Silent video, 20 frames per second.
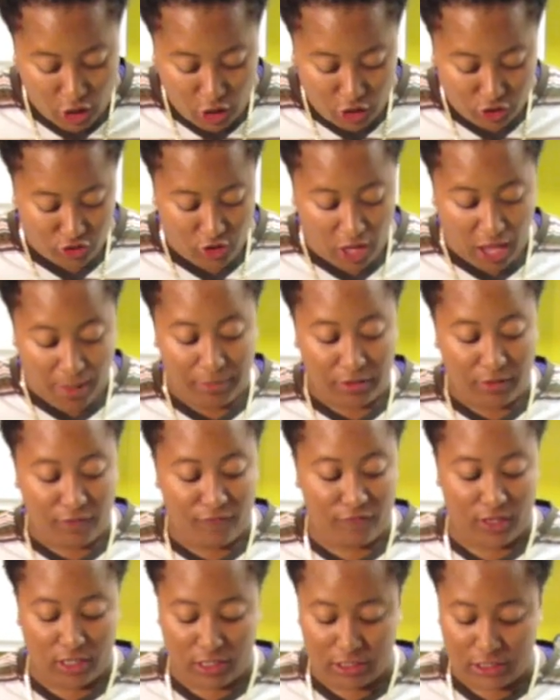So I'm going to
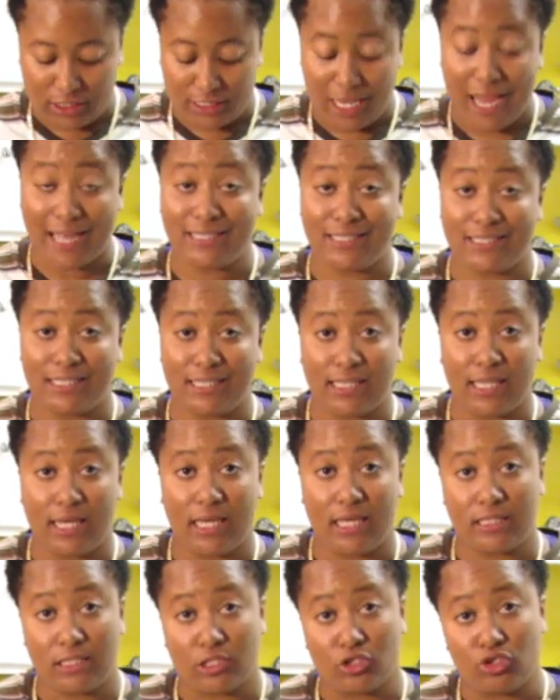finish dicing
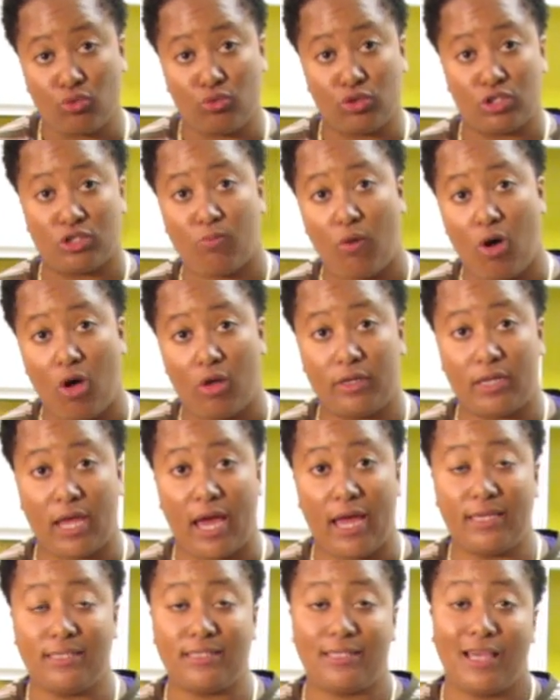these into a small
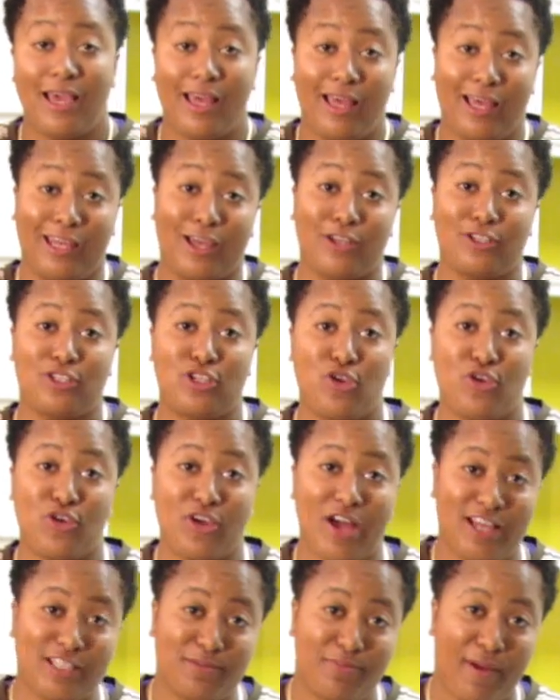dice, and I'll see you
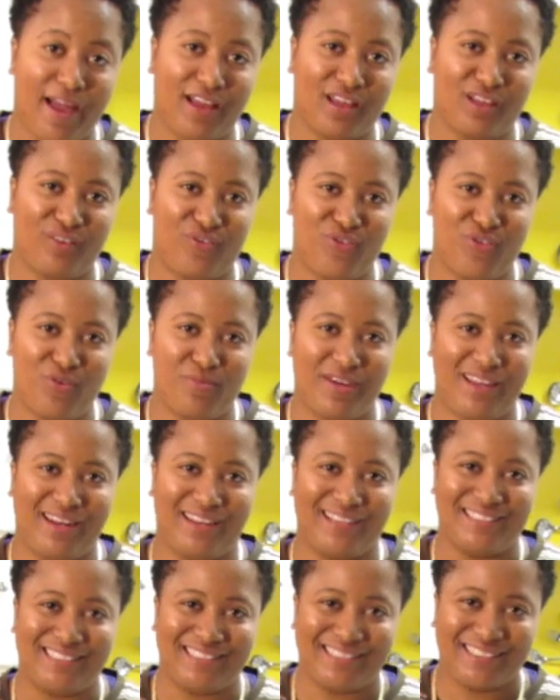guys back in a few
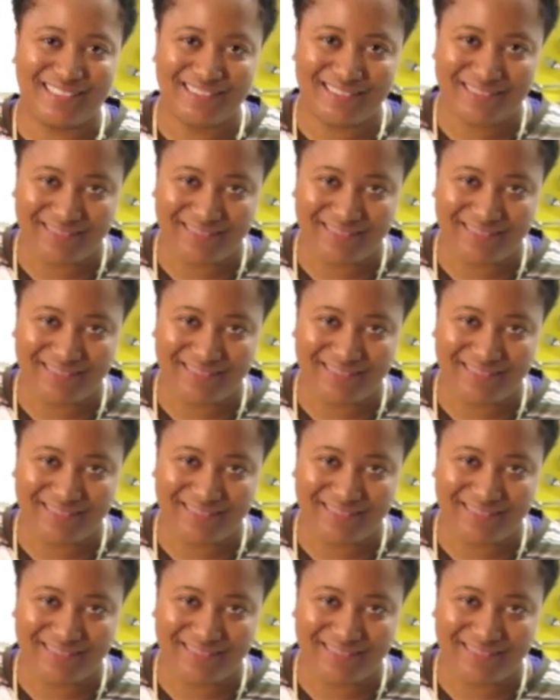minutes.